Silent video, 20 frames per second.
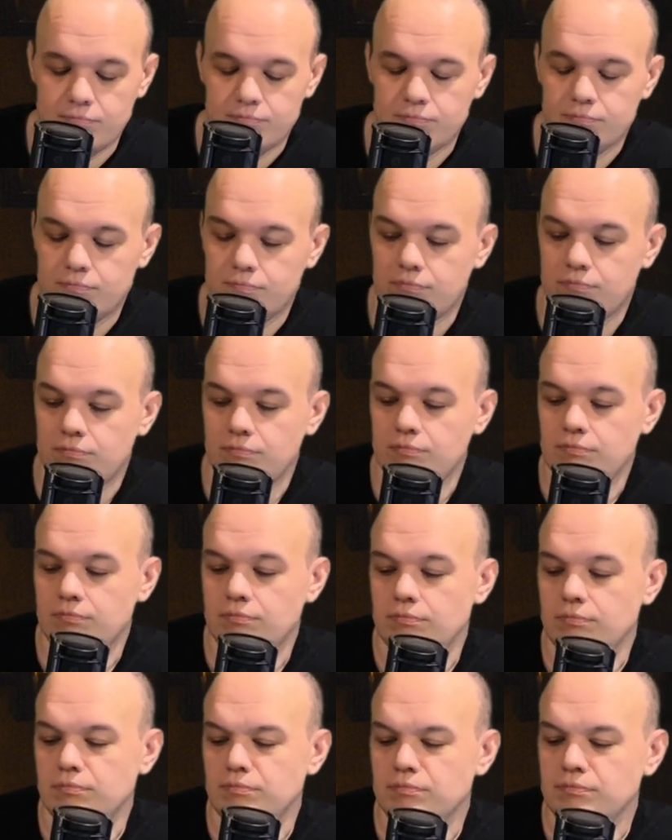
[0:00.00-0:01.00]

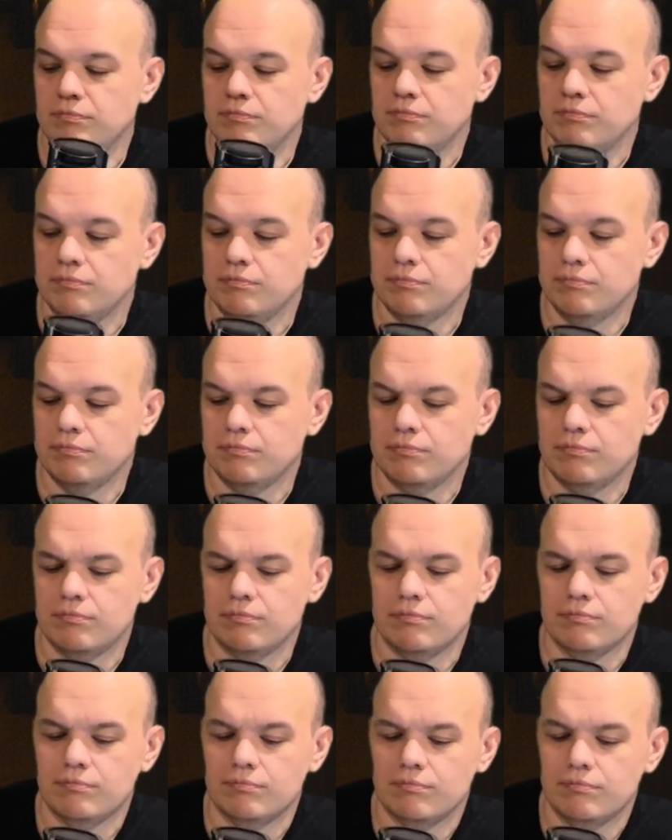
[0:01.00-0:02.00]

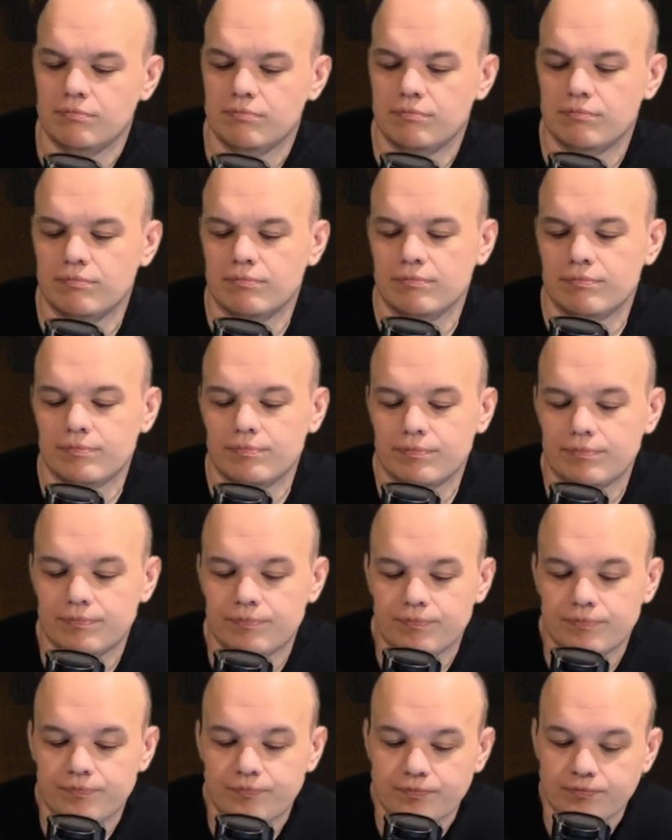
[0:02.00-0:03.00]

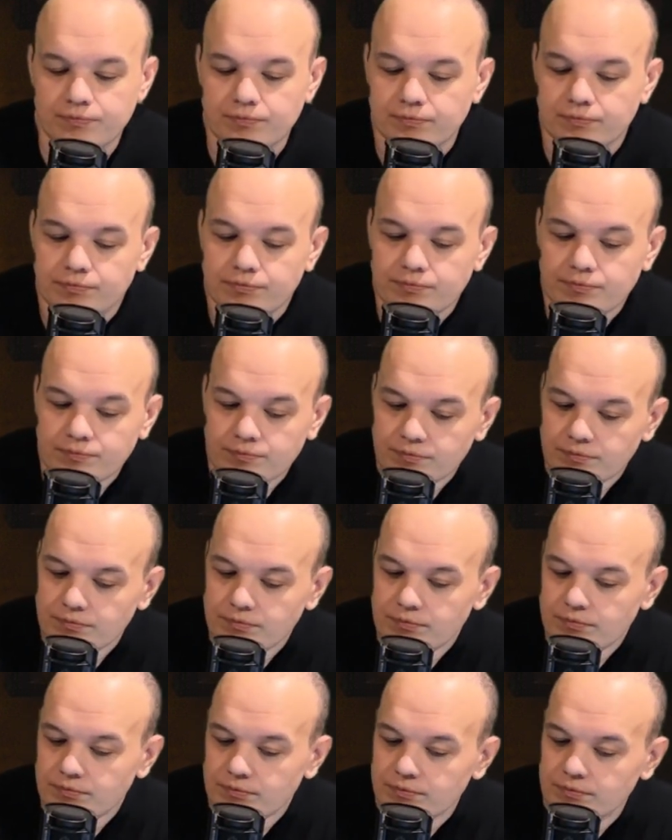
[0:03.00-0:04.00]

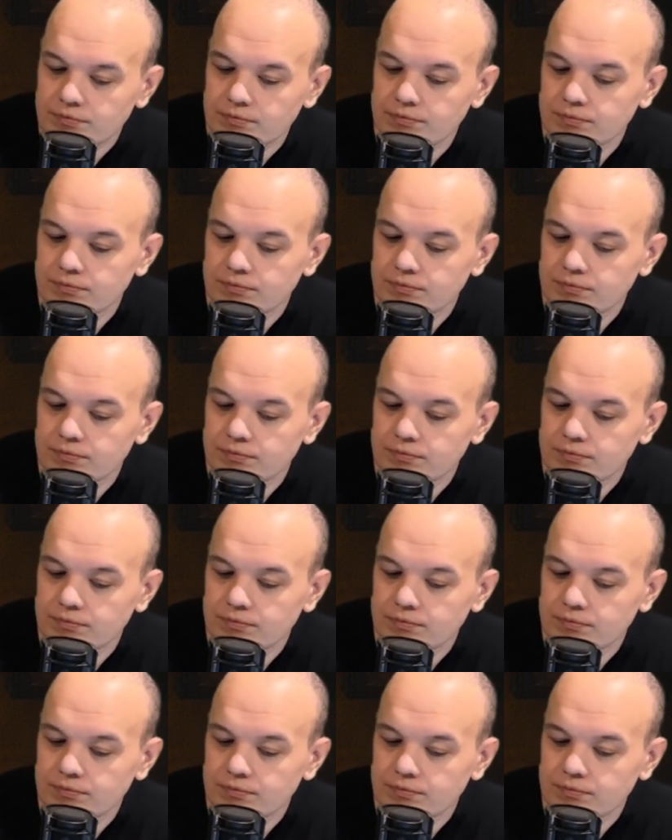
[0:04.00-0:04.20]
(not speaking)